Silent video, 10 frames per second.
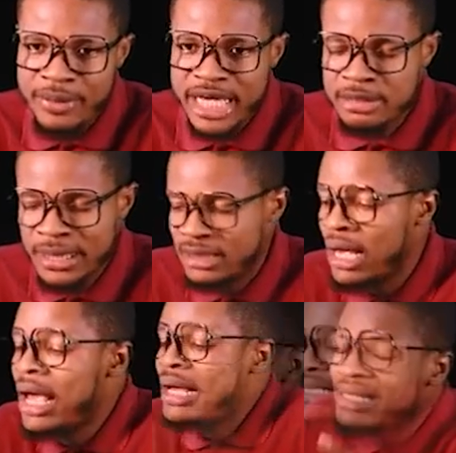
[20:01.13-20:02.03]
I will
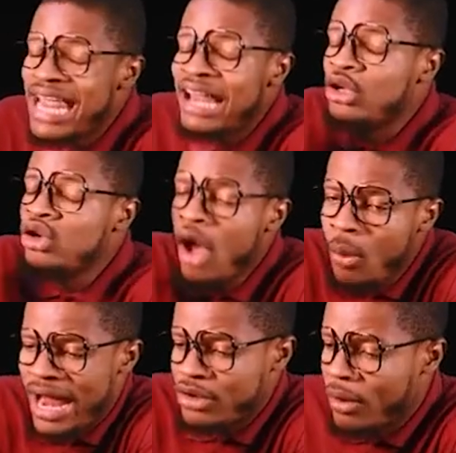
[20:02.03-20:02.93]
explain. The
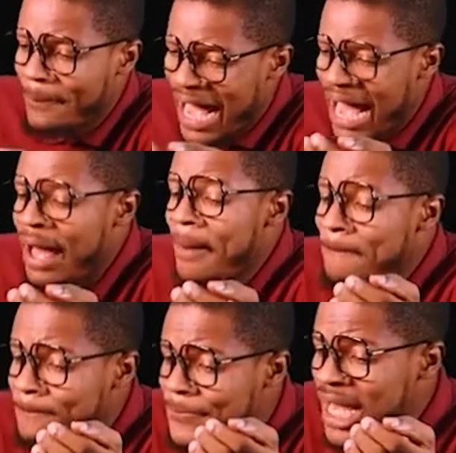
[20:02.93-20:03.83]
lower number
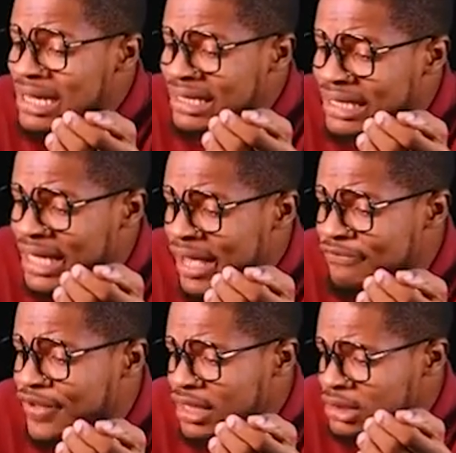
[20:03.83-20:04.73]
being
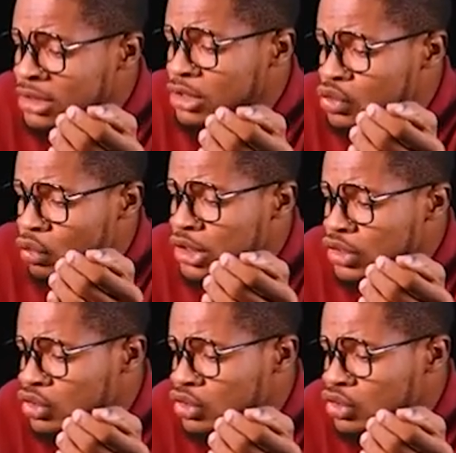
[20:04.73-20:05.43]
given to the